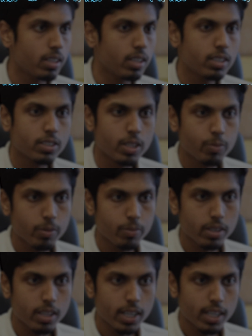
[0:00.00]
let's
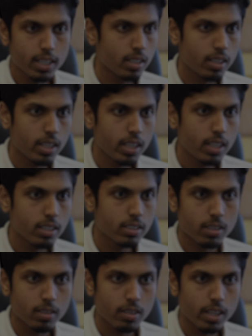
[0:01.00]
remember that t
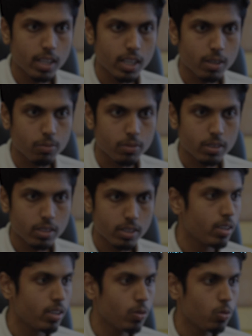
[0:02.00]
is a real number,
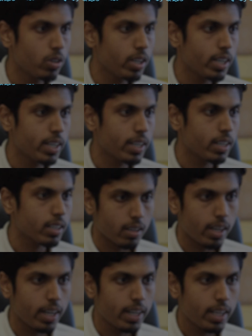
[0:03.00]
you would get
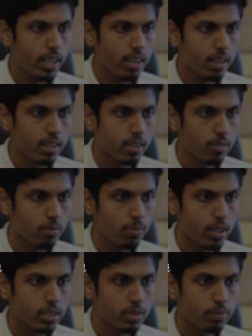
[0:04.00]
at
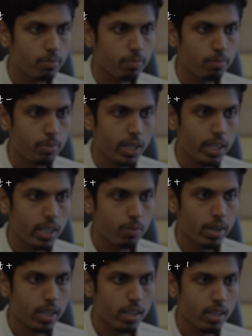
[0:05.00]
plus bt
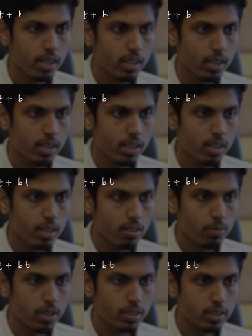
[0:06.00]
bar
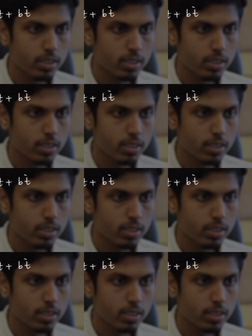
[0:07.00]
plus